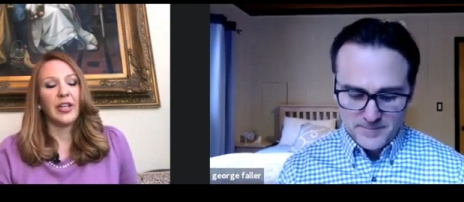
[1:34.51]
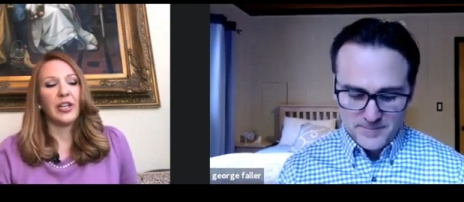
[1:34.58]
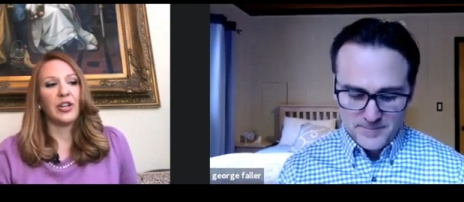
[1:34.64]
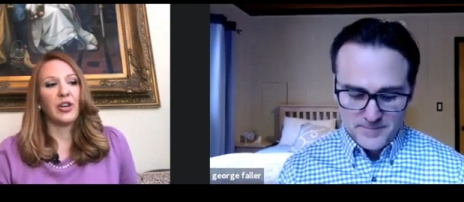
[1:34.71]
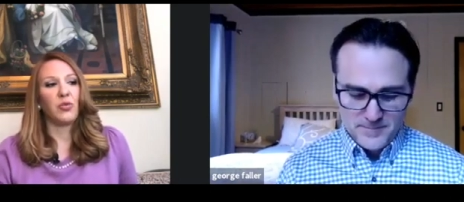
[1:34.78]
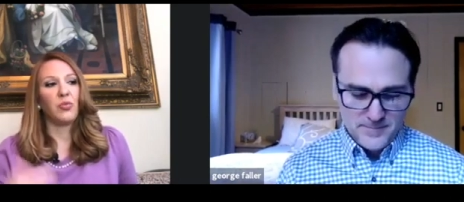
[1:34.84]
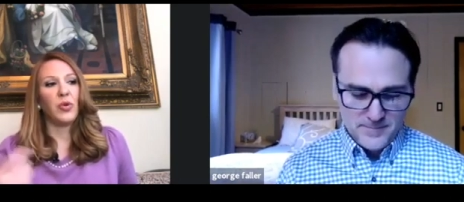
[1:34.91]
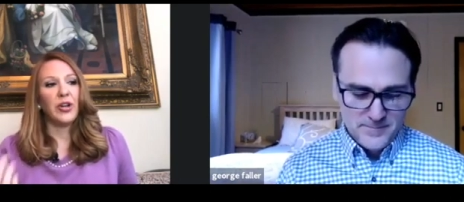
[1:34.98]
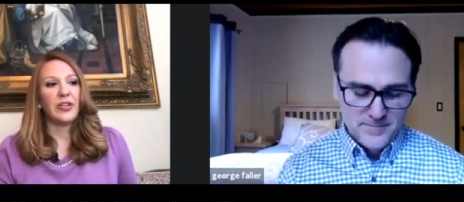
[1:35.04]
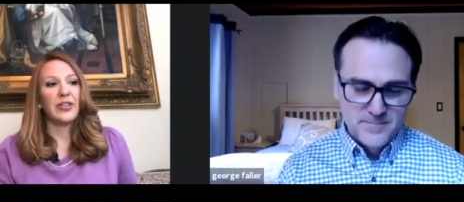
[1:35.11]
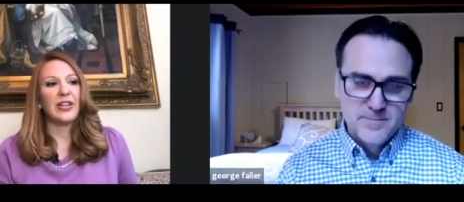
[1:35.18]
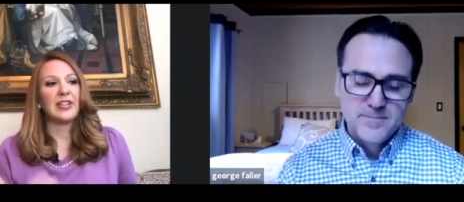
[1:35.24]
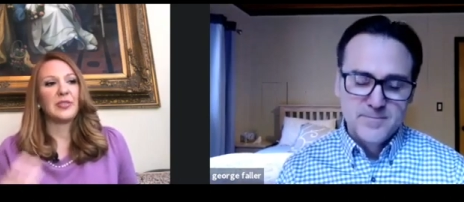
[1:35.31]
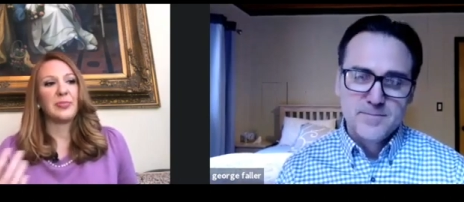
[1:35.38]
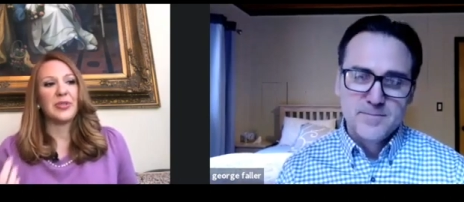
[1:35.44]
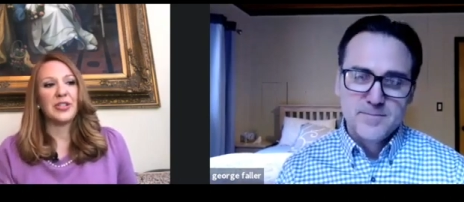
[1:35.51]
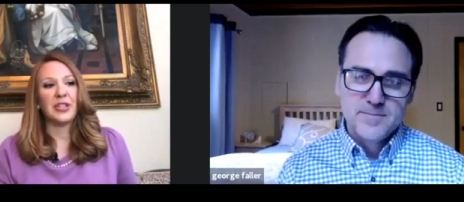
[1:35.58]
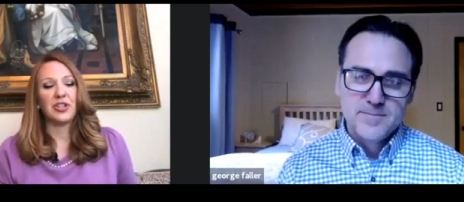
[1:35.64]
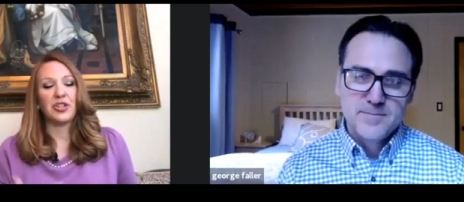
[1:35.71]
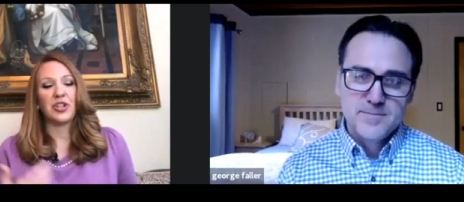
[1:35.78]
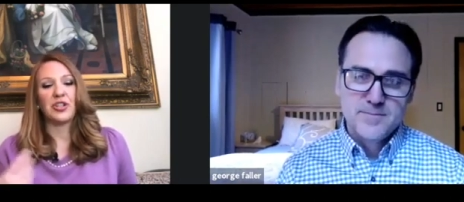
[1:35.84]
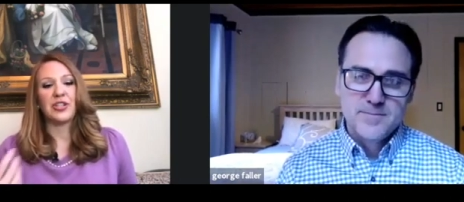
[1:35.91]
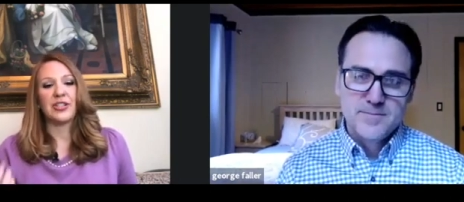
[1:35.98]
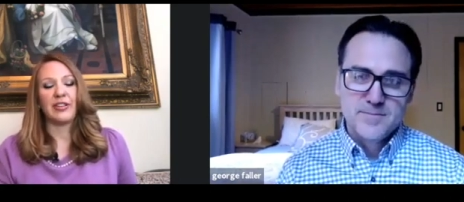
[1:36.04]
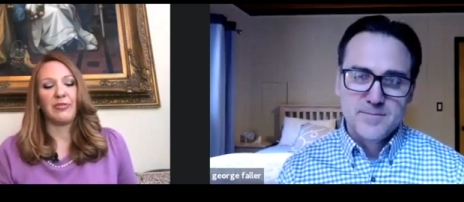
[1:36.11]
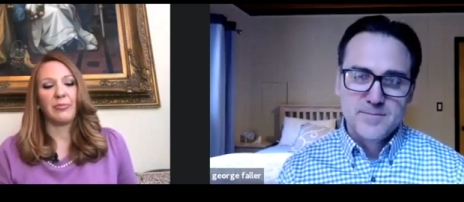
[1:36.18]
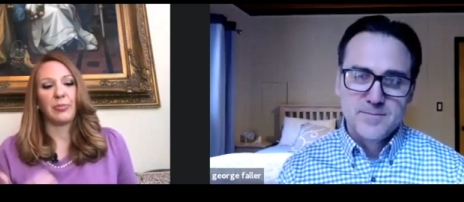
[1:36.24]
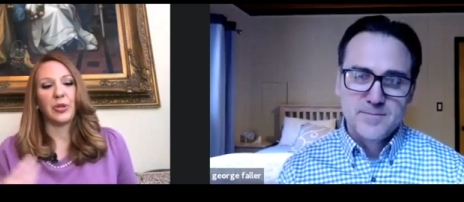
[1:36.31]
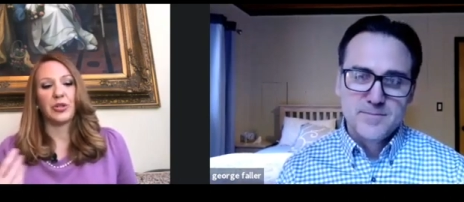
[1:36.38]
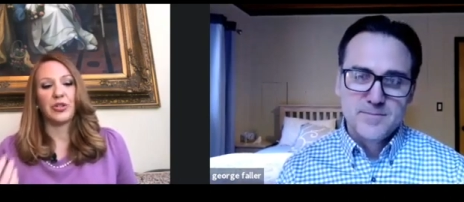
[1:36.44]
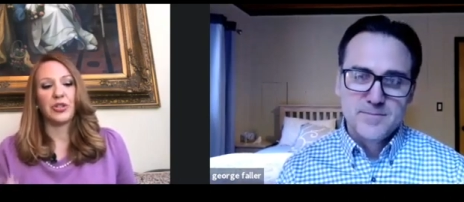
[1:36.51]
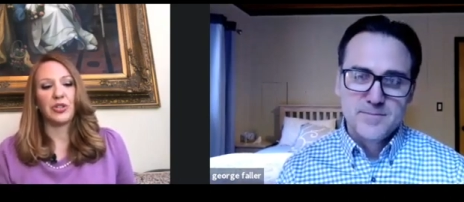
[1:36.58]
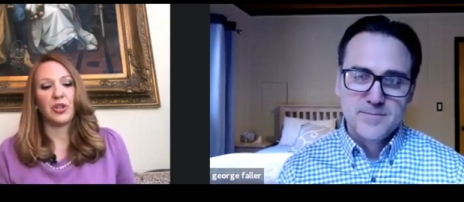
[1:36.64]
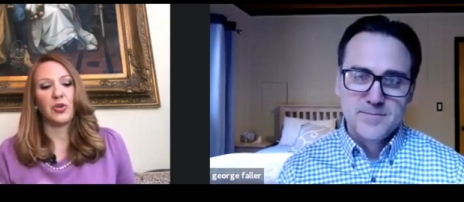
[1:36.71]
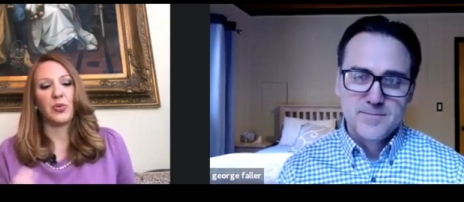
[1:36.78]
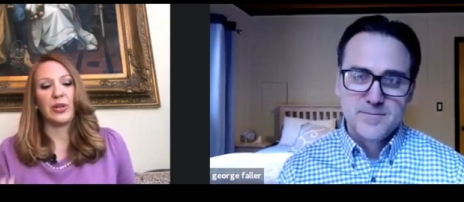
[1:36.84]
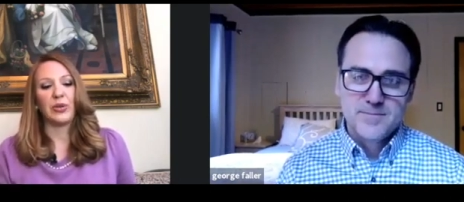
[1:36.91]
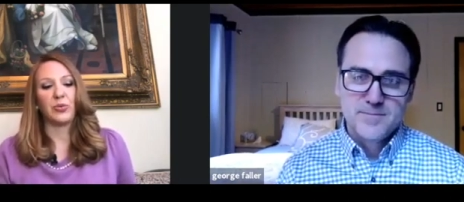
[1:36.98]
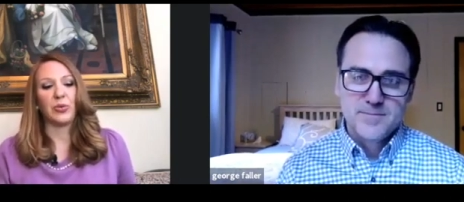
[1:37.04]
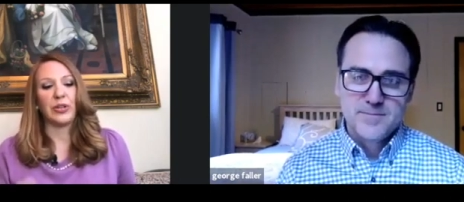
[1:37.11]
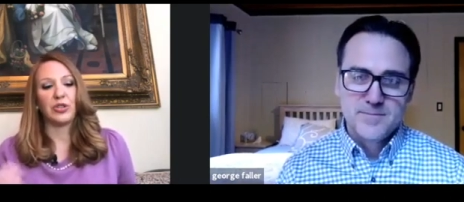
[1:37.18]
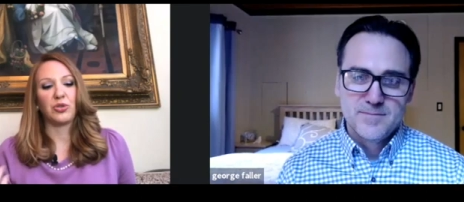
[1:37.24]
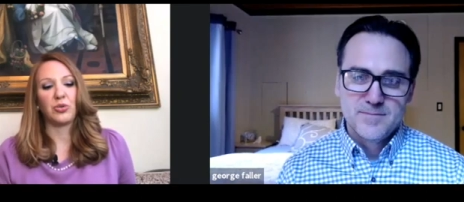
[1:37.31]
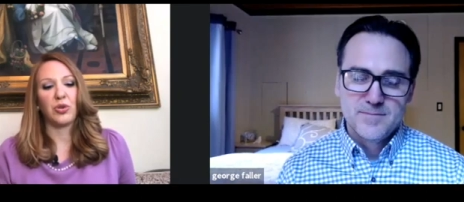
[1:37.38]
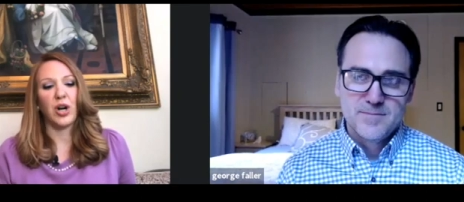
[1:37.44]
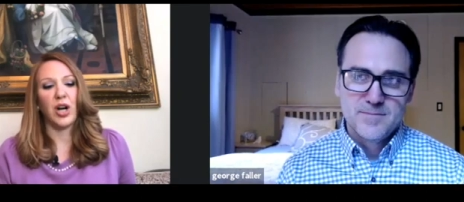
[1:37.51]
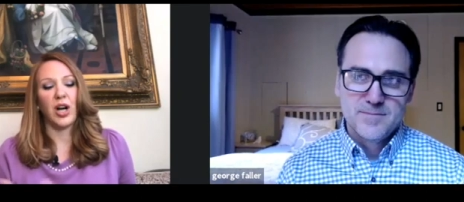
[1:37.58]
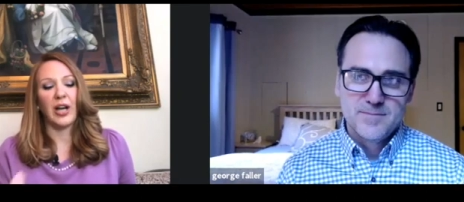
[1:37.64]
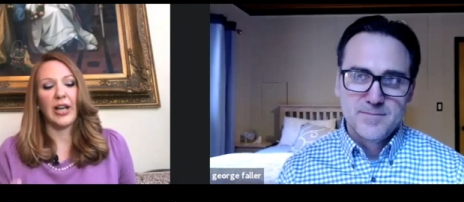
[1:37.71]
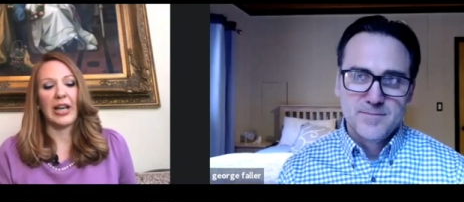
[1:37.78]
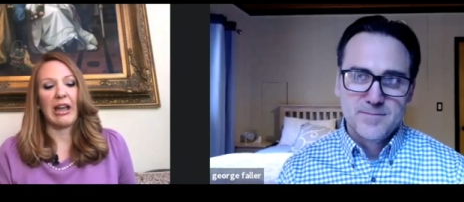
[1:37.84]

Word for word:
Speaker 1: you know what are these positions of pursue and withdraw